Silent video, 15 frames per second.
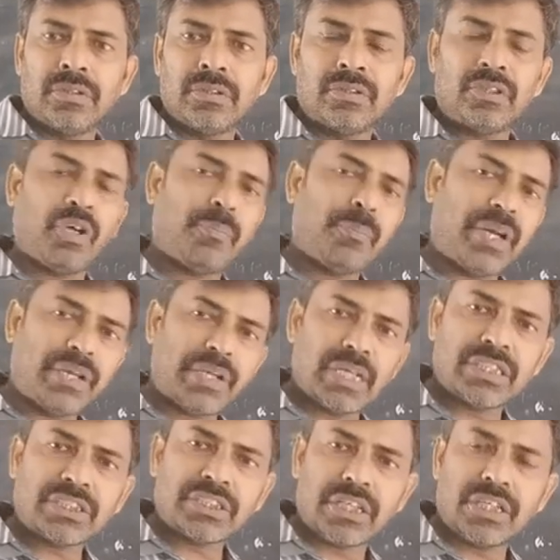The
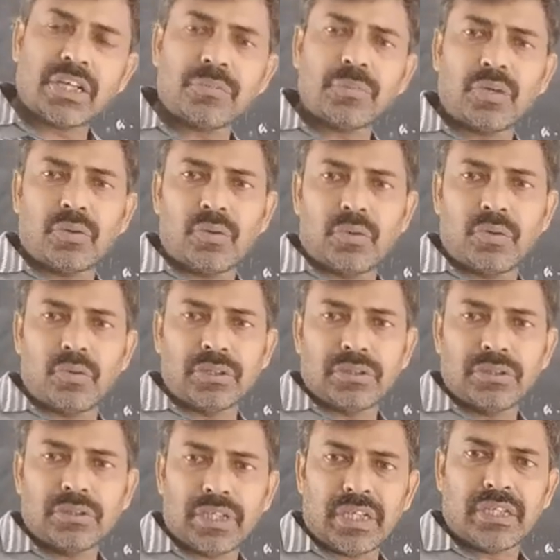pentastate of the
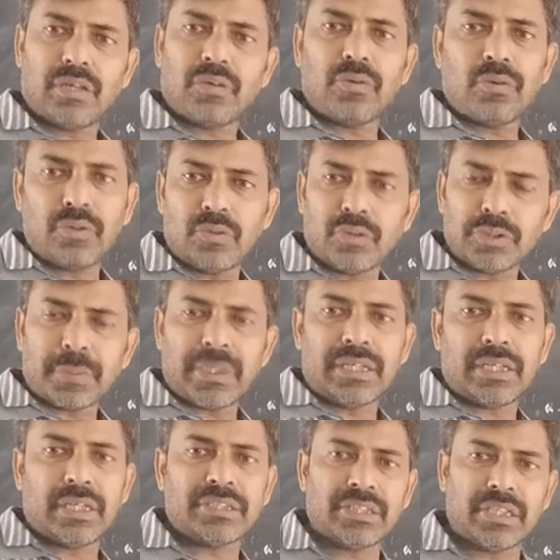glucose, that the glucose
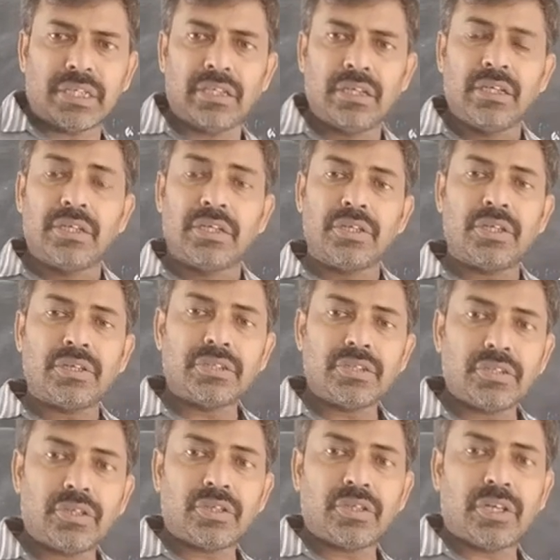pentastate
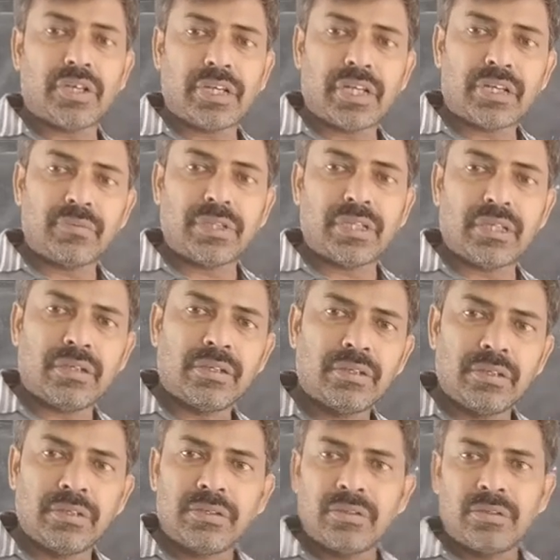does not react with the
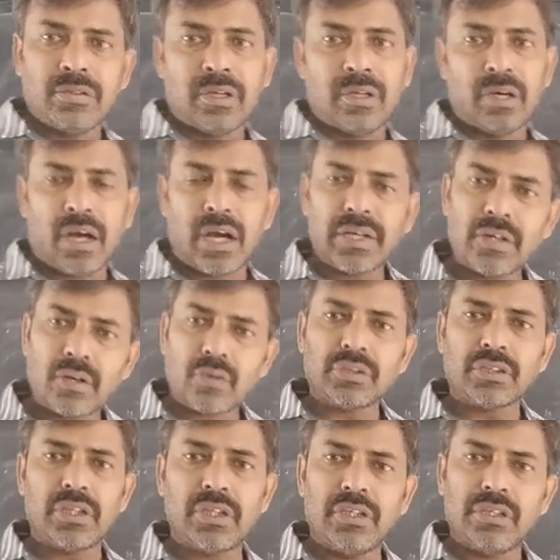
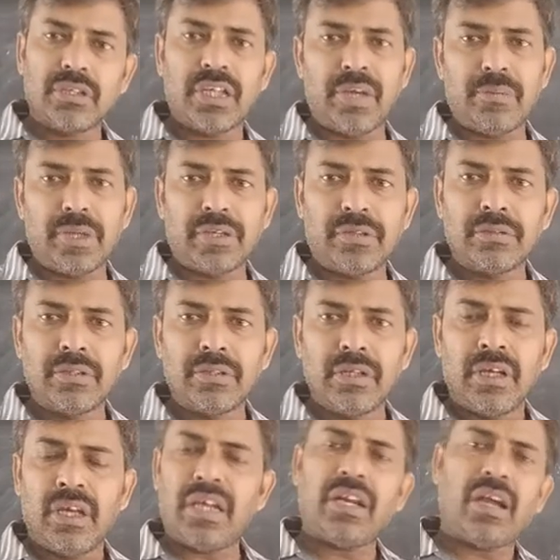hydroxyl amine,
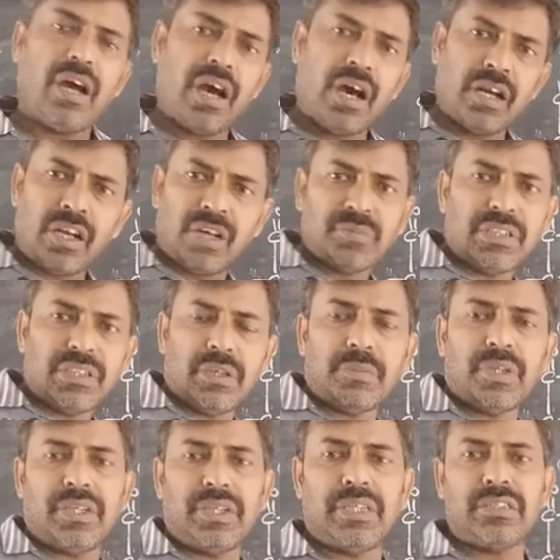and all of these
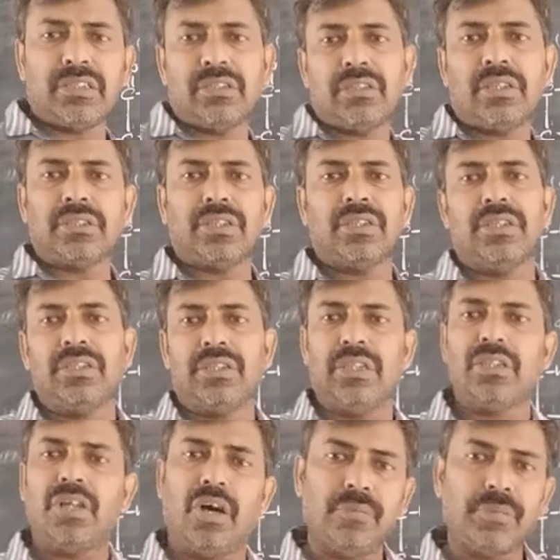of the reactions are
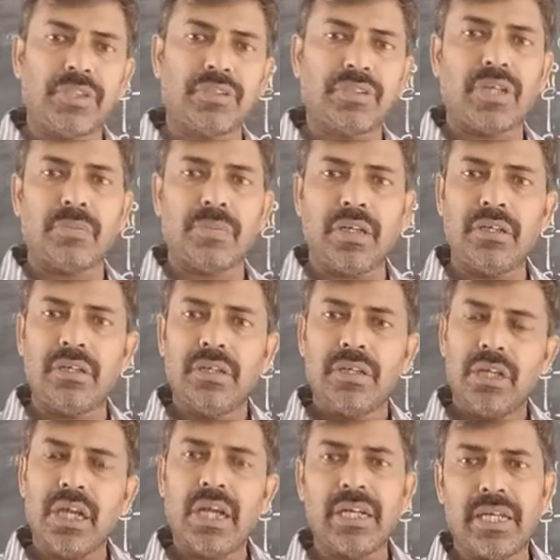suggesting the absence of
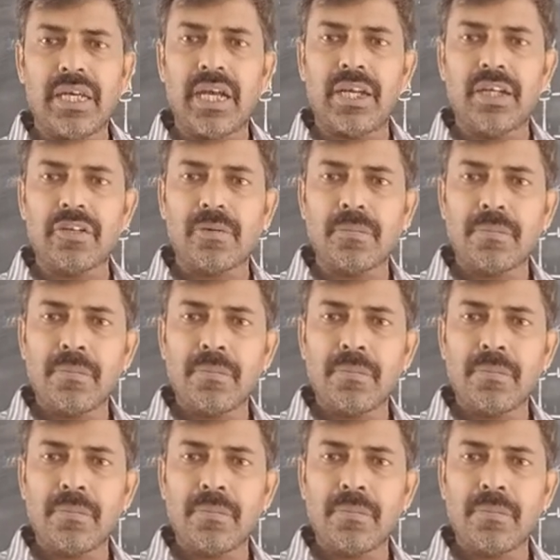the aldehyde group.